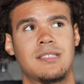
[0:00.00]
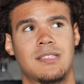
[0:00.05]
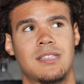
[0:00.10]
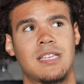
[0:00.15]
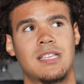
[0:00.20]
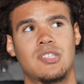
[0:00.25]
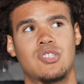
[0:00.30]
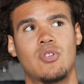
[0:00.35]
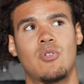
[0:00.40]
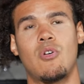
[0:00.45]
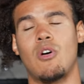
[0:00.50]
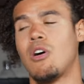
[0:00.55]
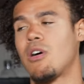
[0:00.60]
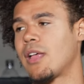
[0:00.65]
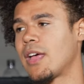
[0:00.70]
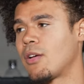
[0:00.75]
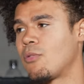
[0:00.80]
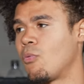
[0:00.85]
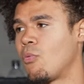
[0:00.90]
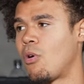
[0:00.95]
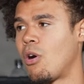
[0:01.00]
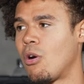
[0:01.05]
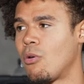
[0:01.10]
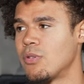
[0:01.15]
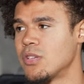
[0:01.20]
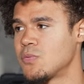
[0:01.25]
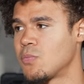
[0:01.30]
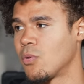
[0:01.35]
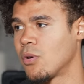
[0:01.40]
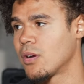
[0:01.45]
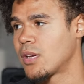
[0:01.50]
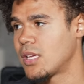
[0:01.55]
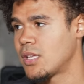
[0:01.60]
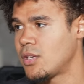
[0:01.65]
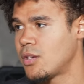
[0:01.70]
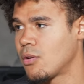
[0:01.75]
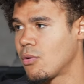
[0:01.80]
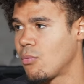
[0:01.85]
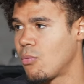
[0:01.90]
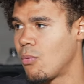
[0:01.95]
things don't like always work in
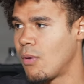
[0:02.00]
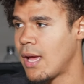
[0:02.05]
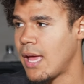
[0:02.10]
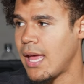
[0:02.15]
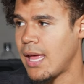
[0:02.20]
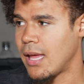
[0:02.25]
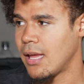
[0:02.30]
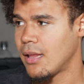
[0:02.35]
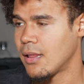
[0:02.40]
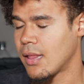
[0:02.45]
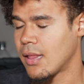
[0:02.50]
your way.